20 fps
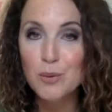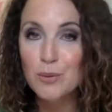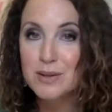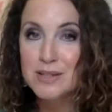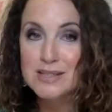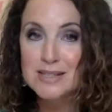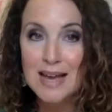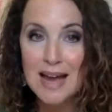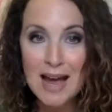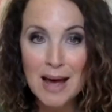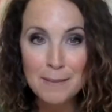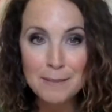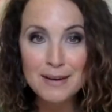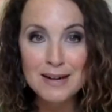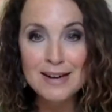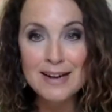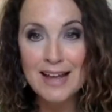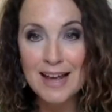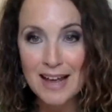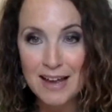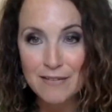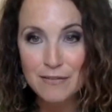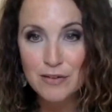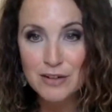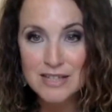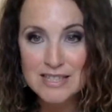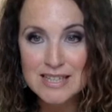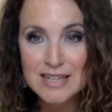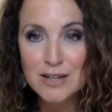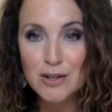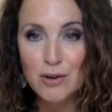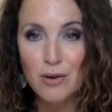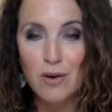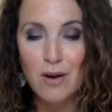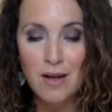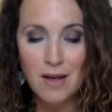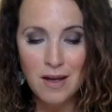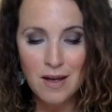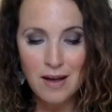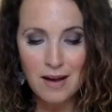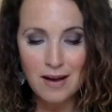New ones happening every single